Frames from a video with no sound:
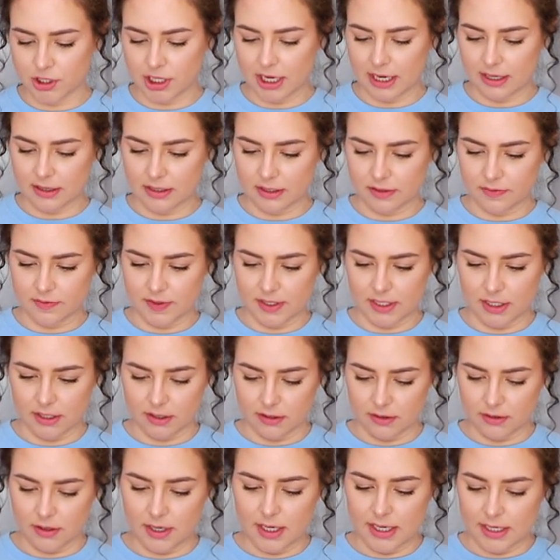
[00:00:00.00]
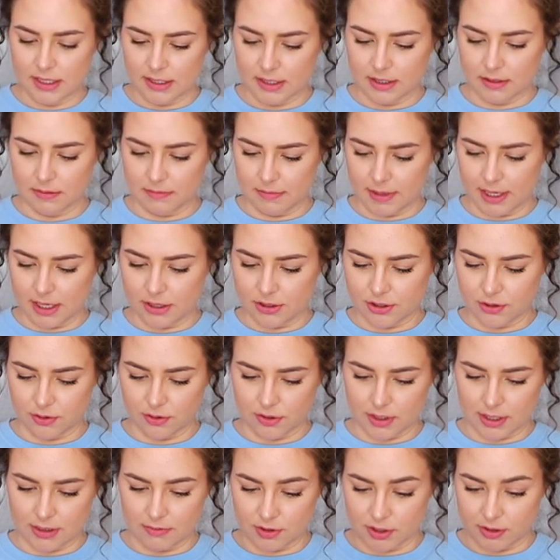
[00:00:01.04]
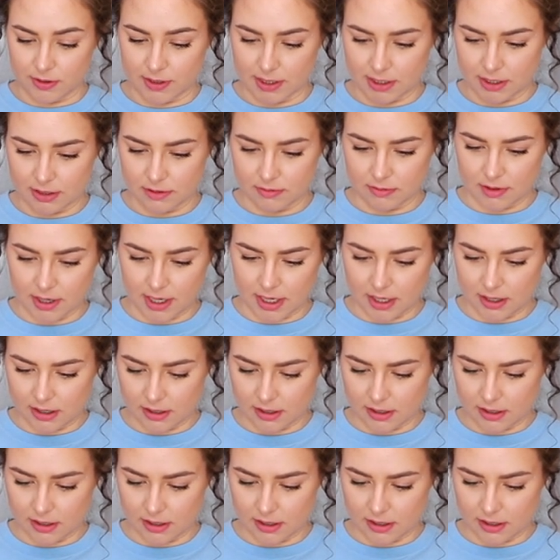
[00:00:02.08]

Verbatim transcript: check this video to make sure that I'm doing this right.